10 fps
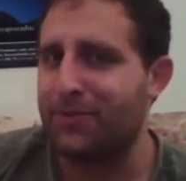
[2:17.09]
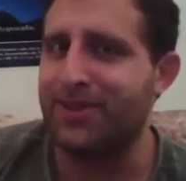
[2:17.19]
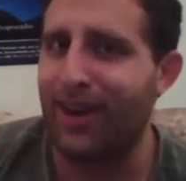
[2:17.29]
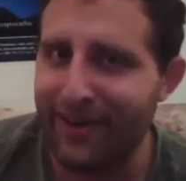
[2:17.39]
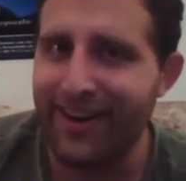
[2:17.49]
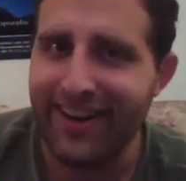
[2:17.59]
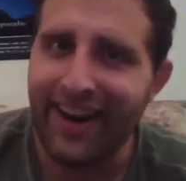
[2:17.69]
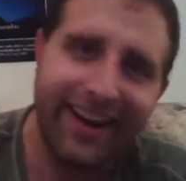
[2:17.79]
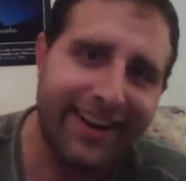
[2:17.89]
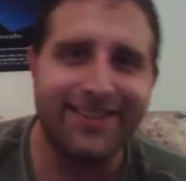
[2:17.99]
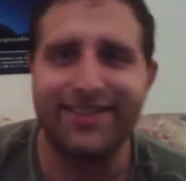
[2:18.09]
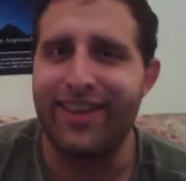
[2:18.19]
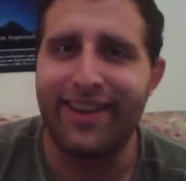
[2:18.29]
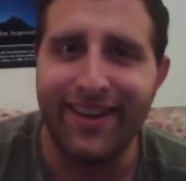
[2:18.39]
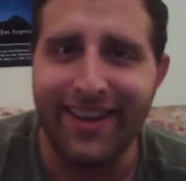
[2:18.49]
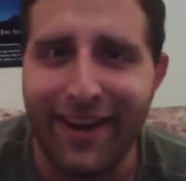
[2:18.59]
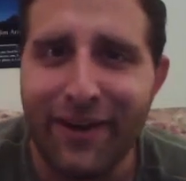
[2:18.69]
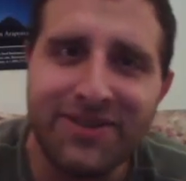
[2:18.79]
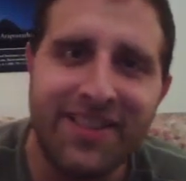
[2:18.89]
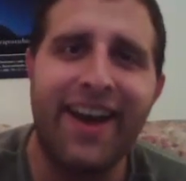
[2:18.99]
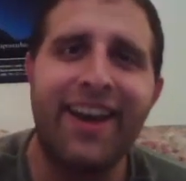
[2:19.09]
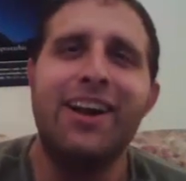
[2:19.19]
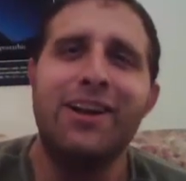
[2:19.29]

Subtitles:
was already taken, so they couldn't use that.